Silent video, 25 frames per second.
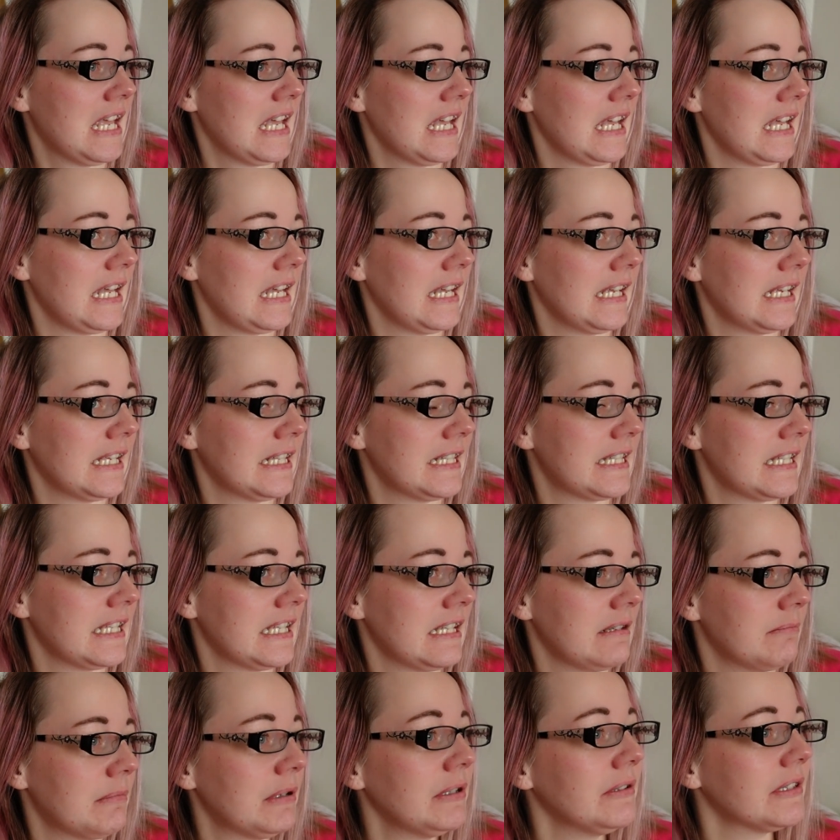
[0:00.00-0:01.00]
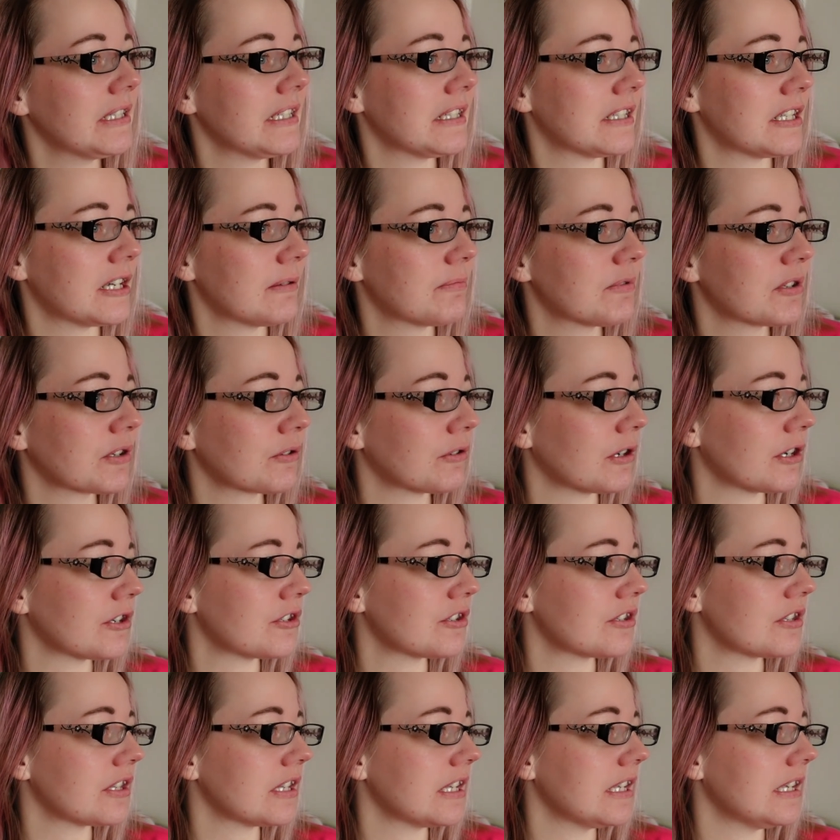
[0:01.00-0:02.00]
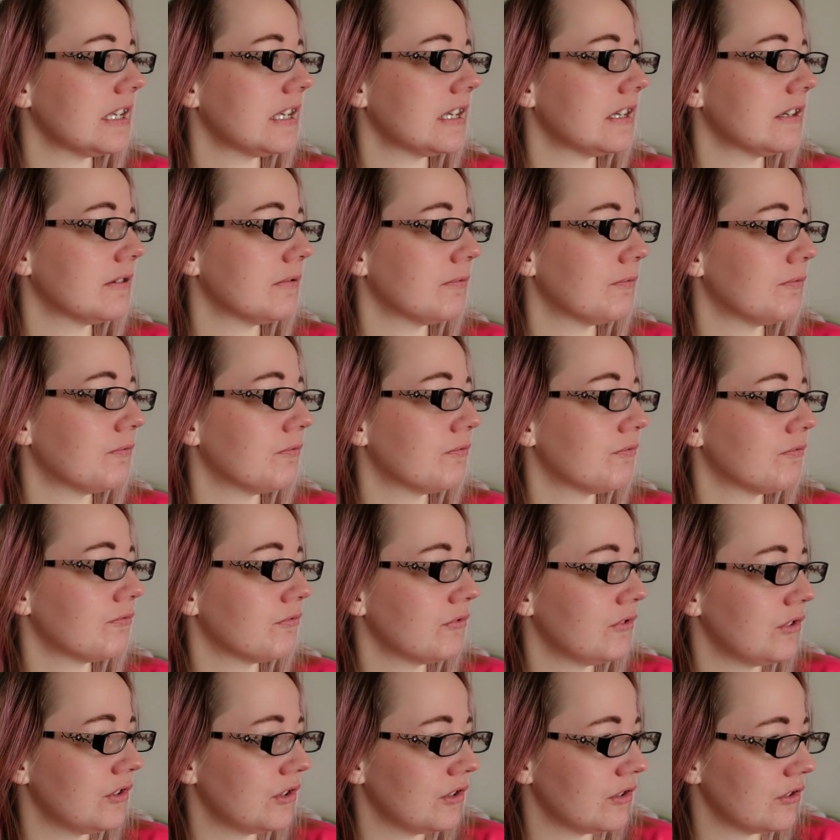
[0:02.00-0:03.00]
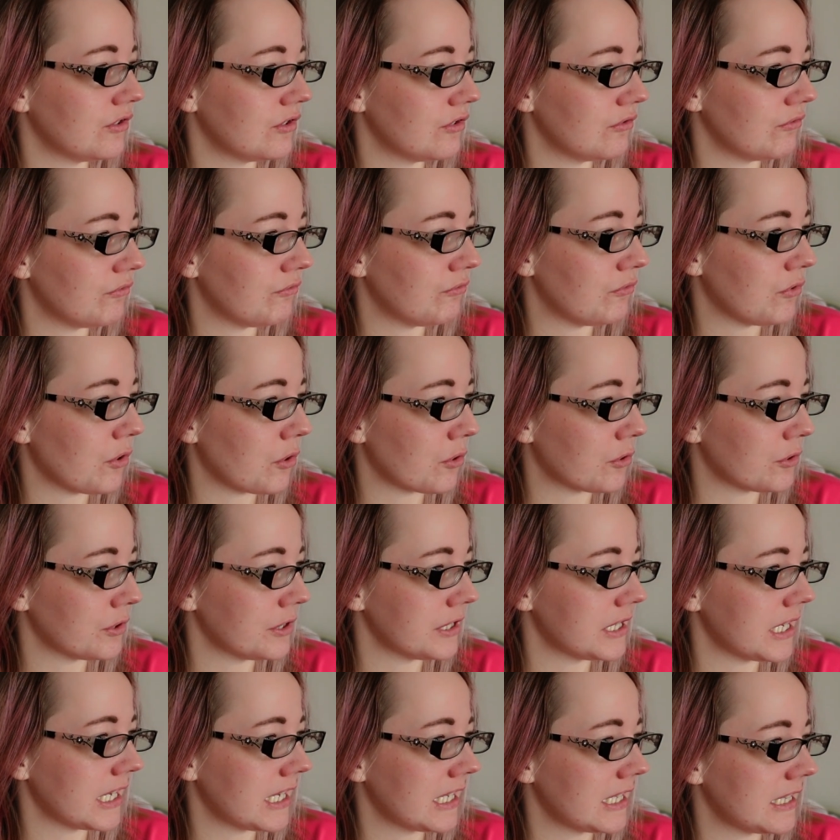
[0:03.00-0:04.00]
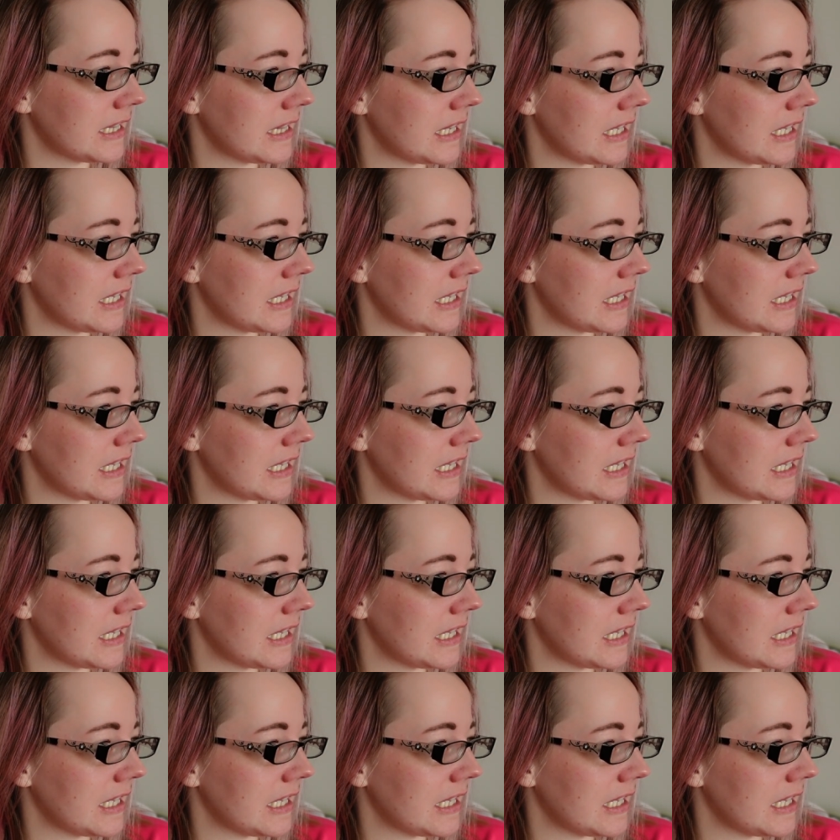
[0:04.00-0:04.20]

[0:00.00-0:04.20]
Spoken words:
I can see the mountain tops across the fjord and